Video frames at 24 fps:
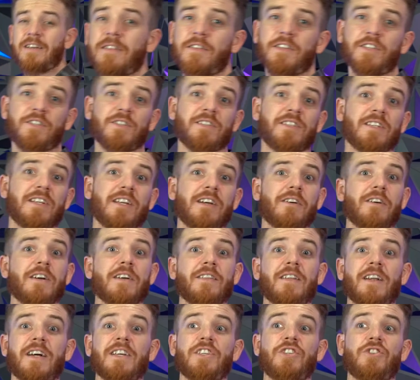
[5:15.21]
This was an area
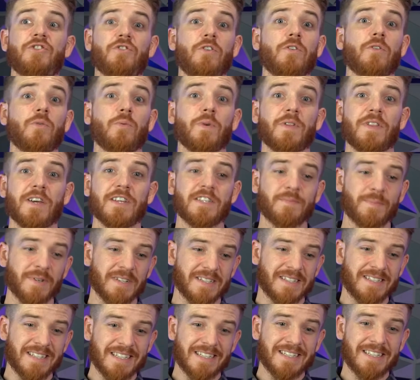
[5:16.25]
that I struggled with. I spent
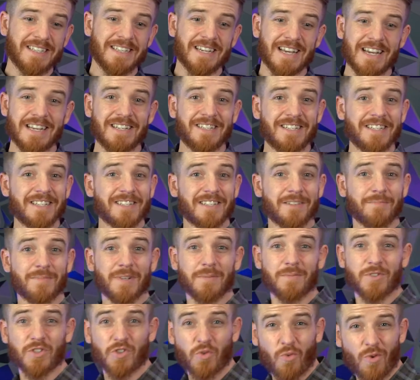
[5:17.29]
16, 18,
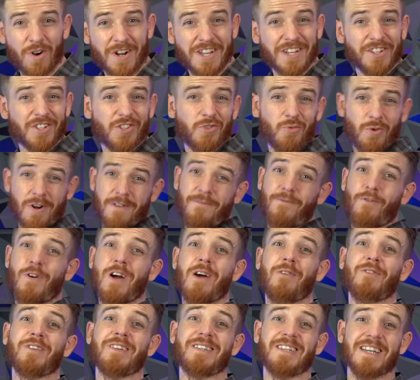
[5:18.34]
sometimes 20 and
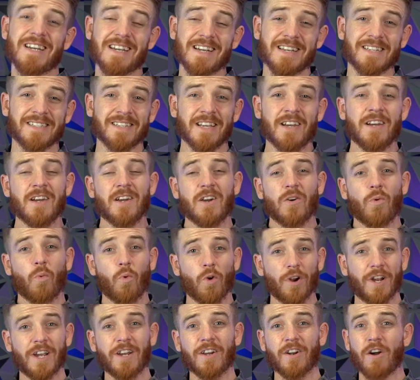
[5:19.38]
24-hour days
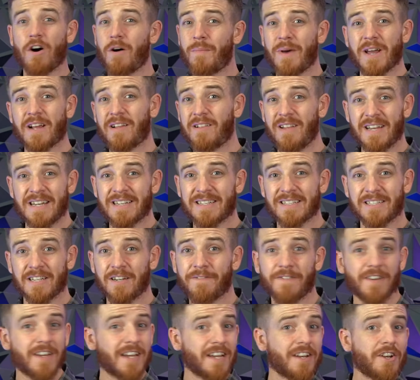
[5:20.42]
working on all my client
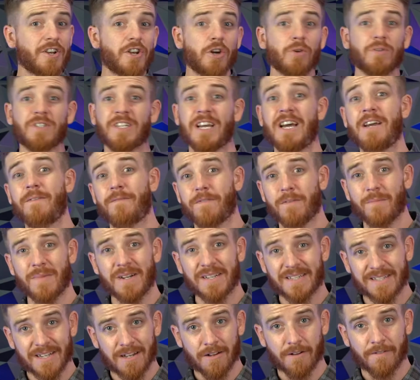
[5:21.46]
stuff and no time for
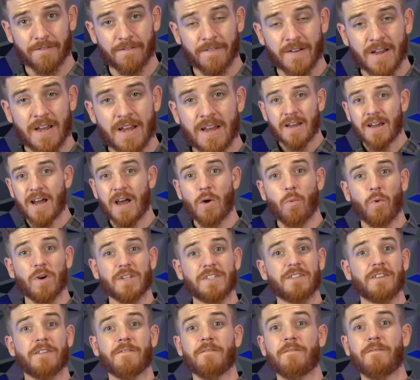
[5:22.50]
myself. I
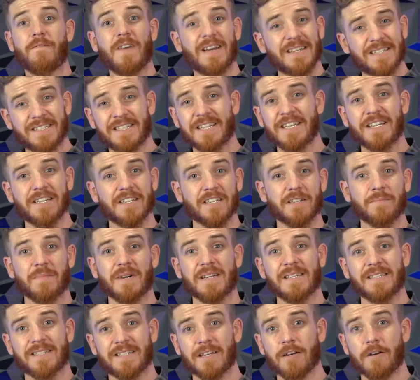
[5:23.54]
wasn't investing into
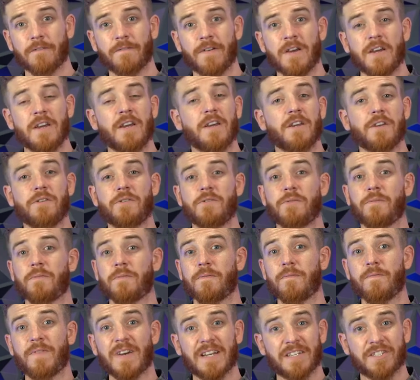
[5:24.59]
myself. You need to
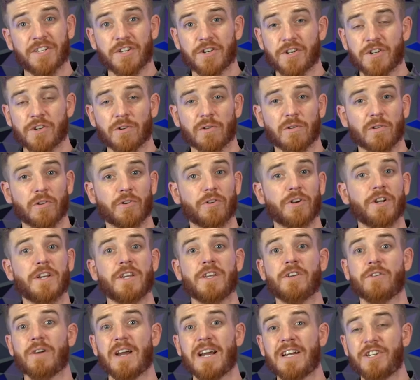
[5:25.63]
invest into your
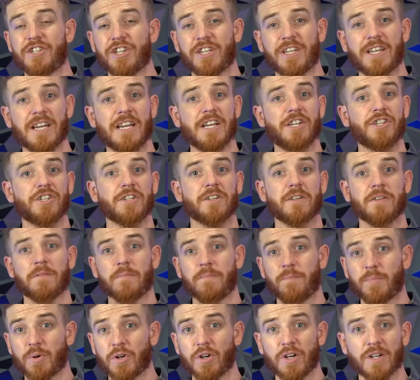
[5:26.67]
learning, your education, and
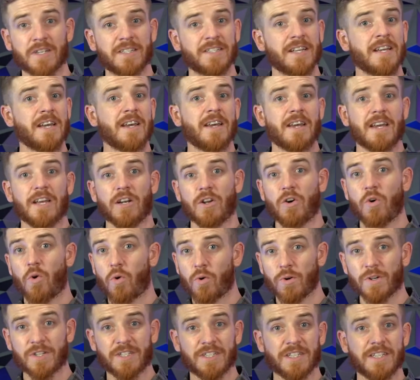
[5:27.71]
books, and
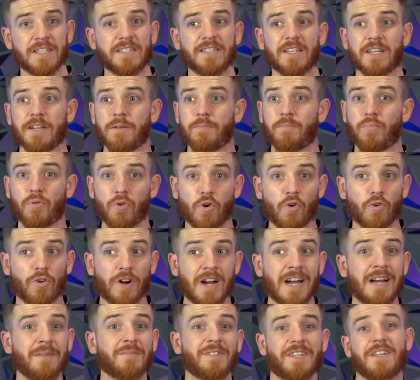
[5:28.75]
courses, and
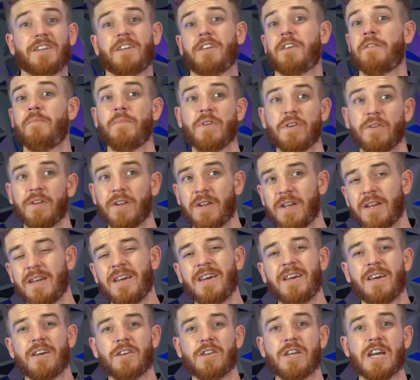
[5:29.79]
programs, and community.
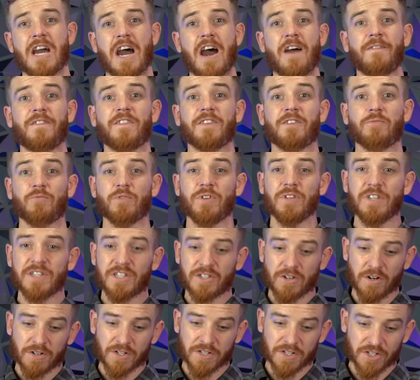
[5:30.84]
You have to really
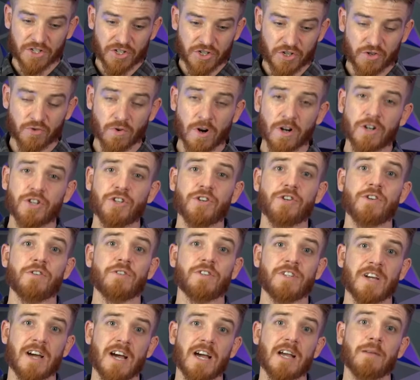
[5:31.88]
start to structure your
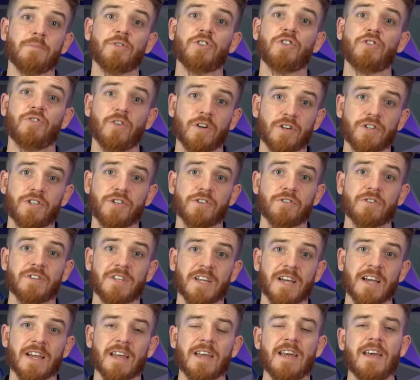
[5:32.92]
time, structure your
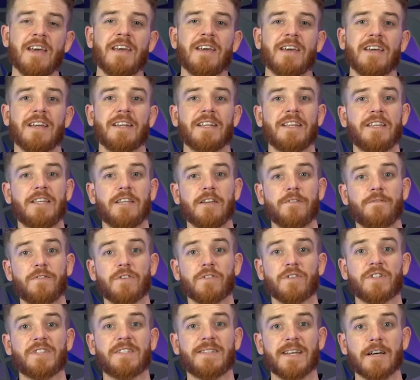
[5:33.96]
day, and give
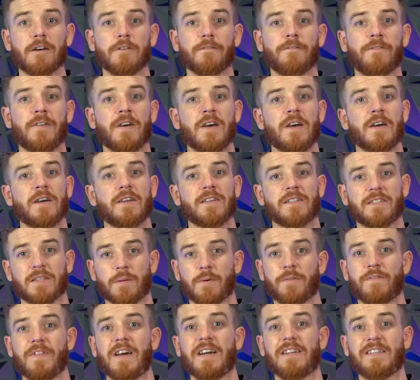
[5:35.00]
yourself
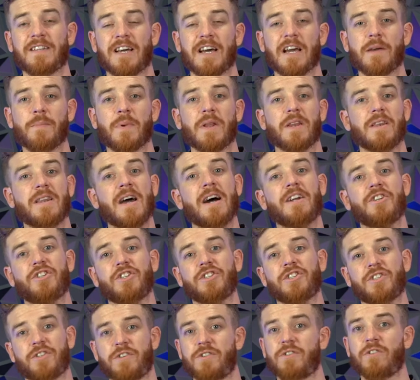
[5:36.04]
some of that time, not
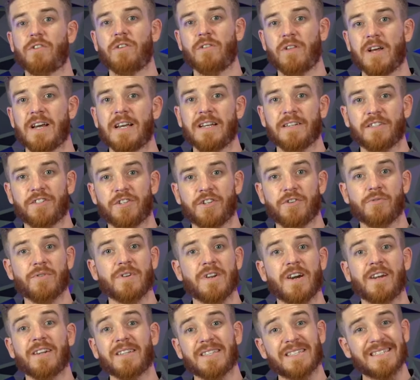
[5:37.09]
just to your clients. You are
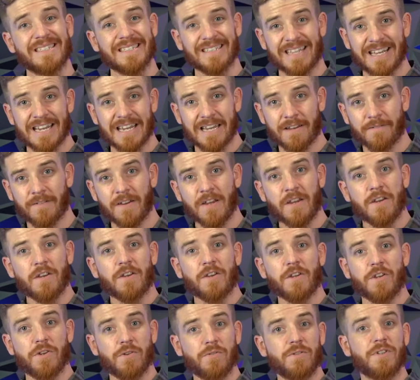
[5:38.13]
not a slave.
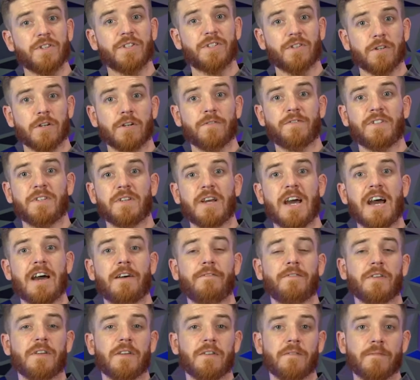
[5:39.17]
You deserve to
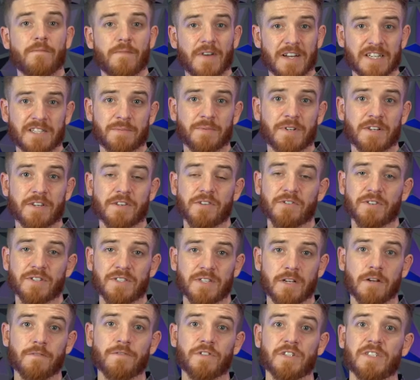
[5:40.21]
have an investment in
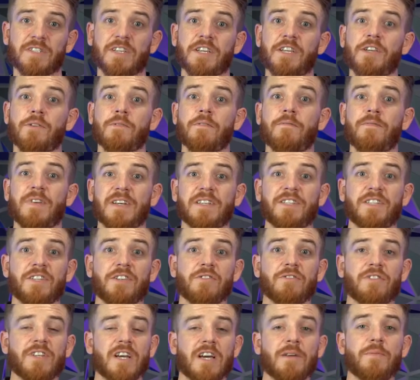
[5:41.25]
yourself just like you're investing
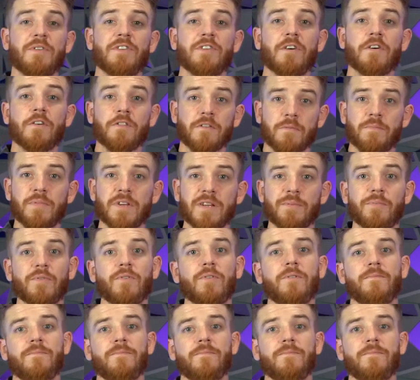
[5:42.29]
your time into other people.